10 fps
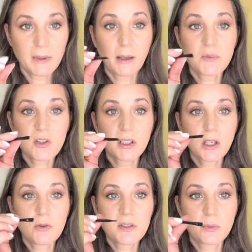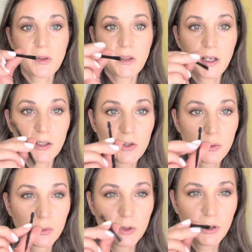I'm just gonna use it with their
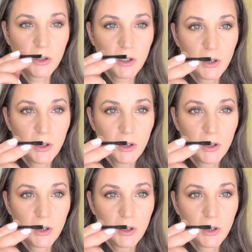tool,